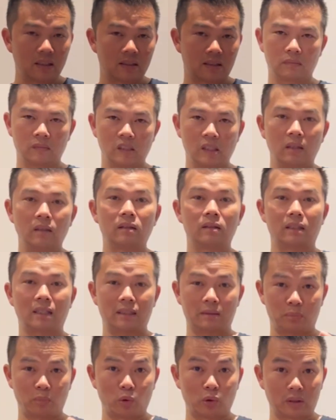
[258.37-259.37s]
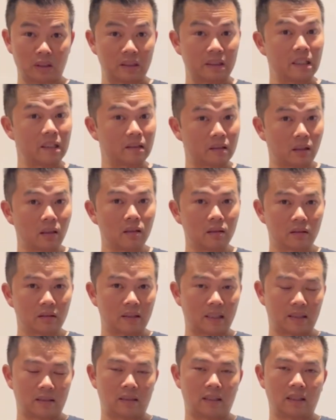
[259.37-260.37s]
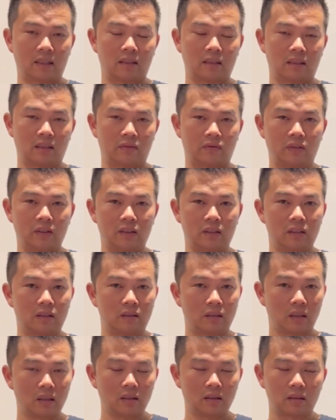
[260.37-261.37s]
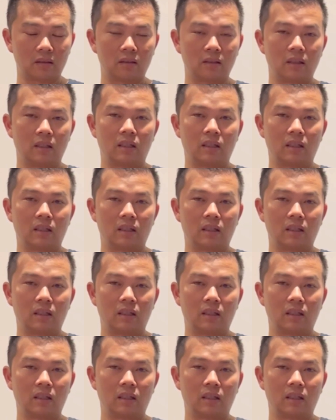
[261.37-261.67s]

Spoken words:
So that's more than $10. That's like $15.